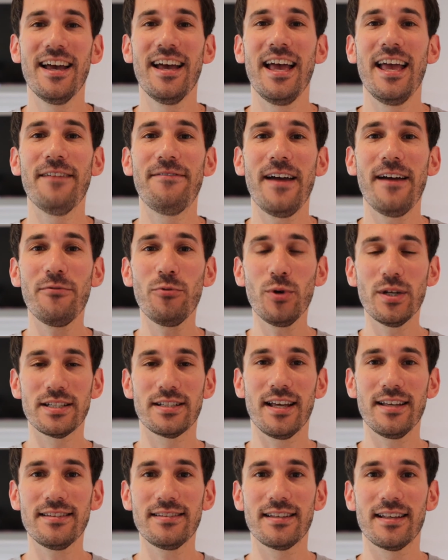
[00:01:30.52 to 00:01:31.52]
If everyone
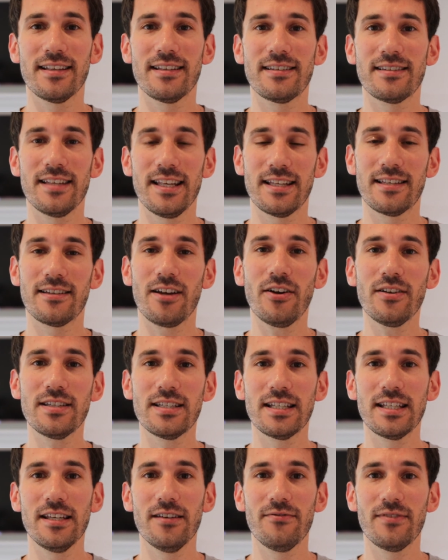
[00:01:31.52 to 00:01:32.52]
does this, it starts
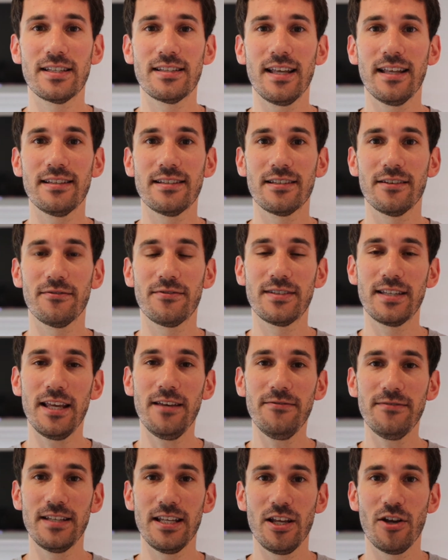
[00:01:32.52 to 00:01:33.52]
to give a sense of
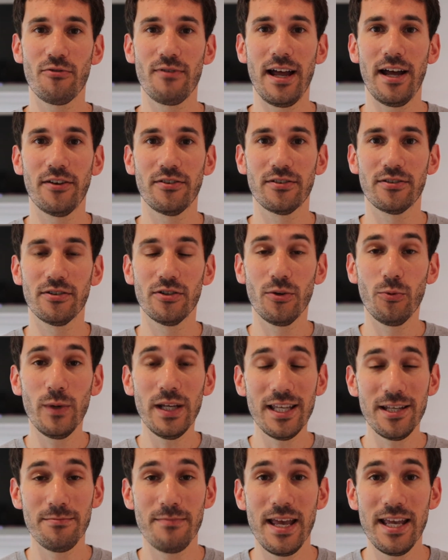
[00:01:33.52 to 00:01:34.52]
safety around we
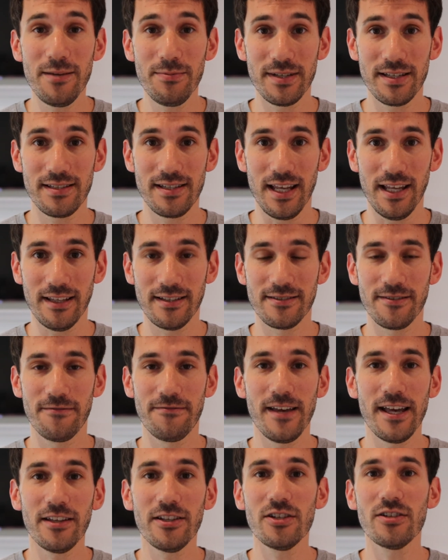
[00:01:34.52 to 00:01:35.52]
can make mistakes.
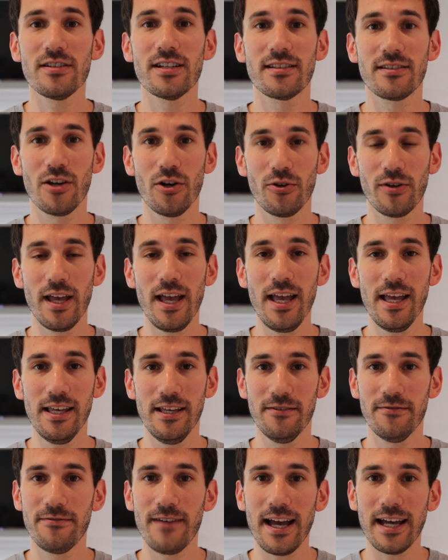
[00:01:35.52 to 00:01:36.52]
Failure is okay.
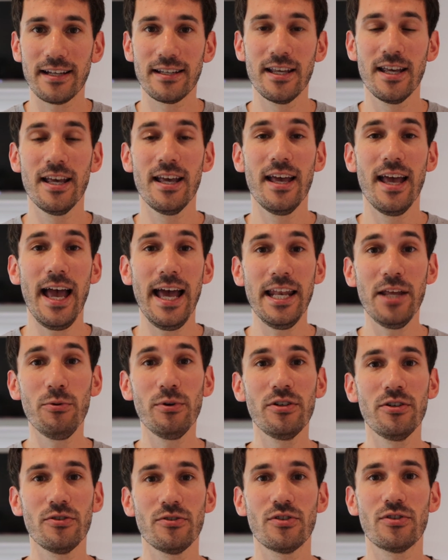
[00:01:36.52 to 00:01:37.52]
In fact,
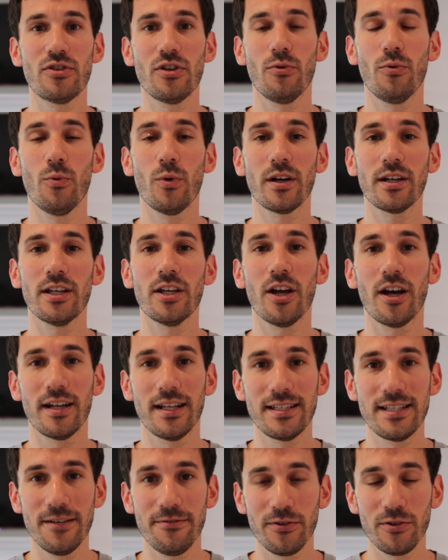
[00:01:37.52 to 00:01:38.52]
anyone who's working on
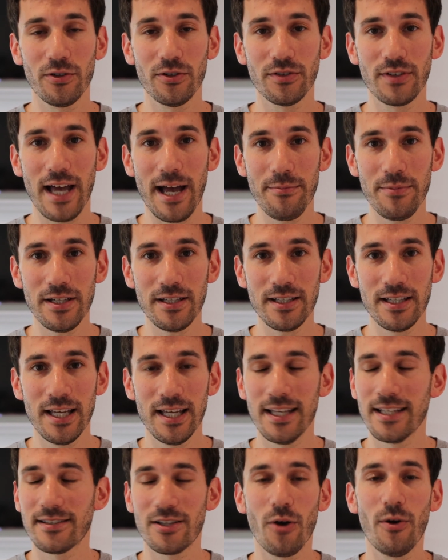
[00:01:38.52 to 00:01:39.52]
a difficult topic
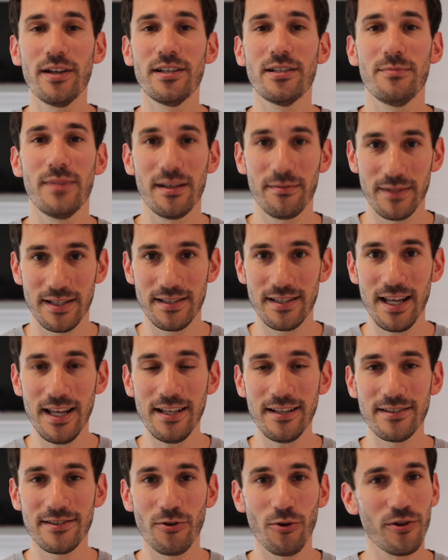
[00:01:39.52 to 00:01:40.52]
is going to make
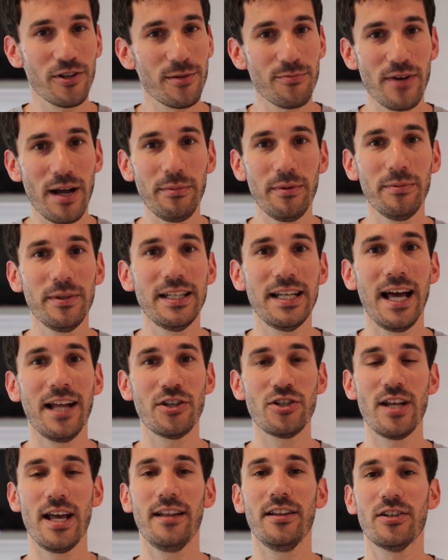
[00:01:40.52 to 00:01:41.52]
mistakes, or you're probably not
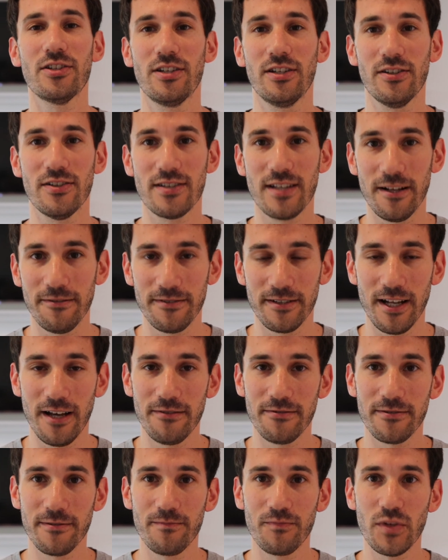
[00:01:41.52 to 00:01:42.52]
challenging yourself
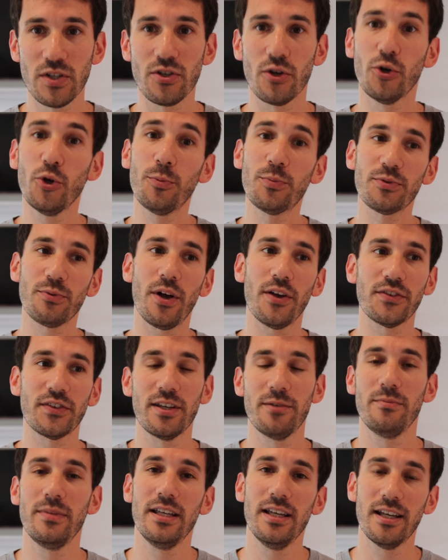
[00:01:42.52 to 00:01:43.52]
enough. So oops walls
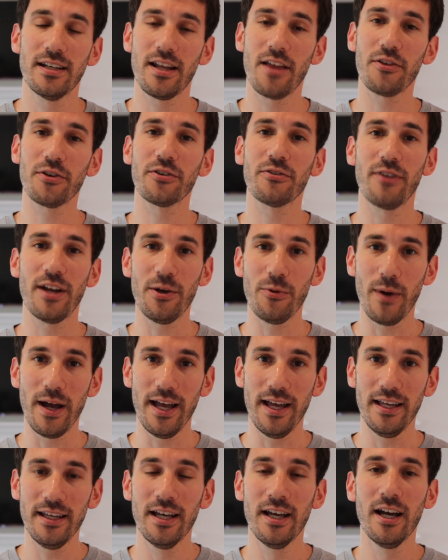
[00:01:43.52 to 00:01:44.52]
can be another great
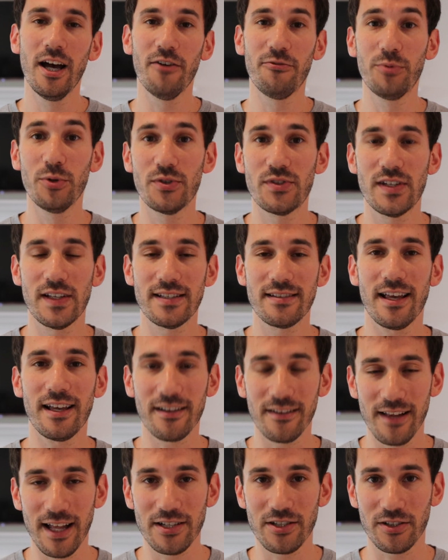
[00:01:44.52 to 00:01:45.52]
way of boosting
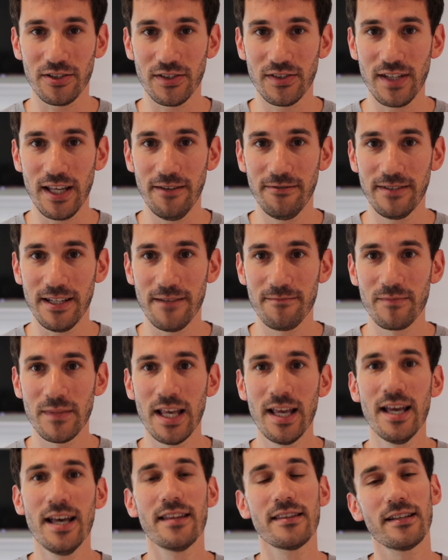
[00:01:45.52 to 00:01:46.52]
psychological safety.
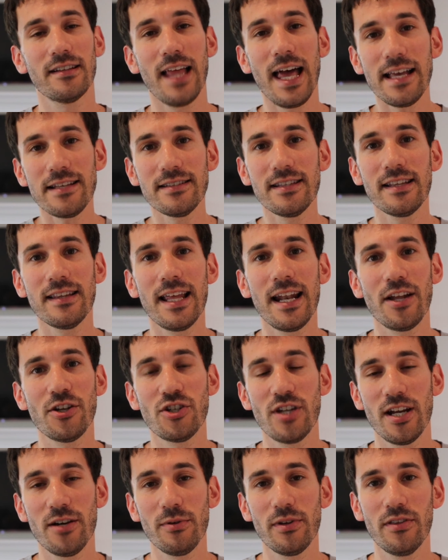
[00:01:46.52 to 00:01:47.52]
The last thing that I'll
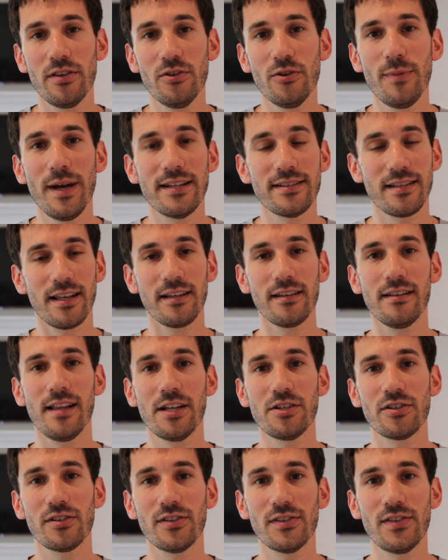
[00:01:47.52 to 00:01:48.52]
share with you about
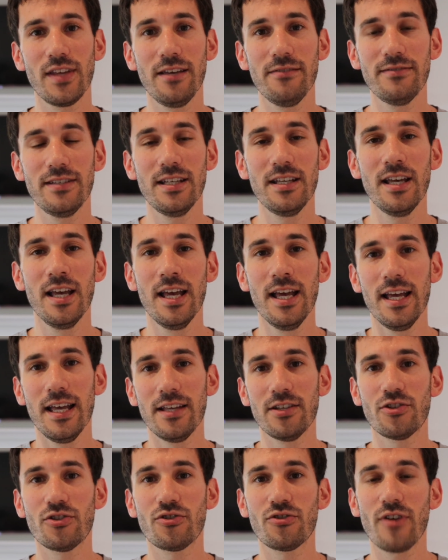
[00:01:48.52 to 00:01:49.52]
psychological safety
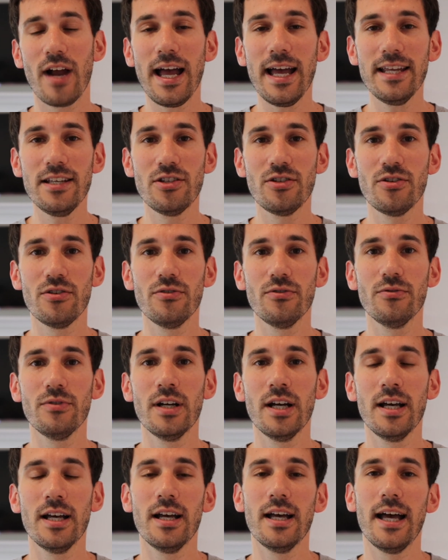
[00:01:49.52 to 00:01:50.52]
is try
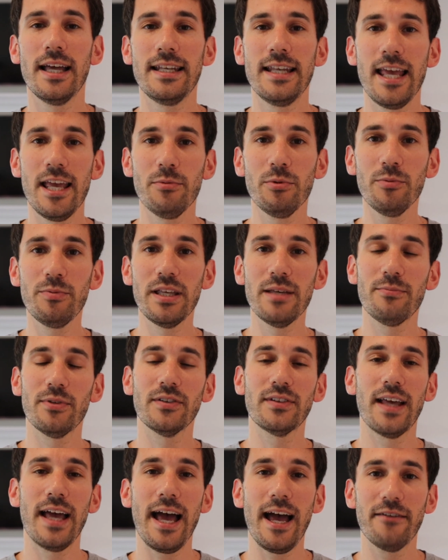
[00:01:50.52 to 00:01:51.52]
to enable people
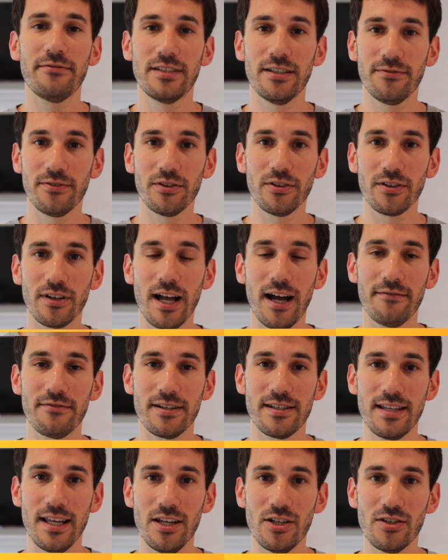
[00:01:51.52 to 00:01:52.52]
to have difficult
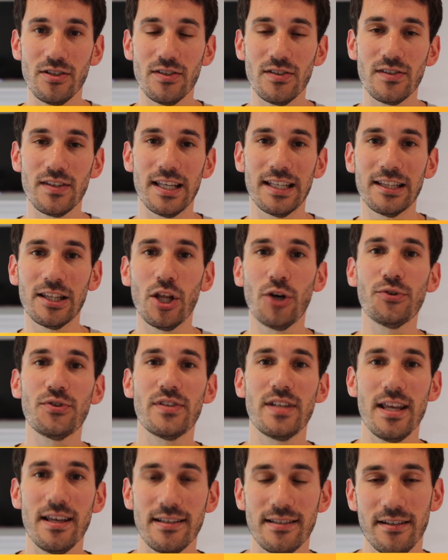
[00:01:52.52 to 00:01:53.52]
conversations in low
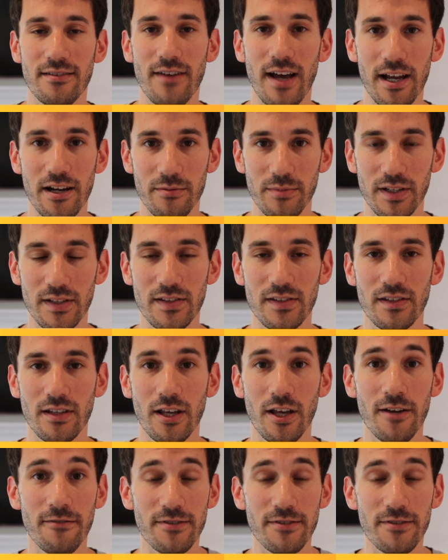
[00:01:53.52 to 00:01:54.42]
stakes environments.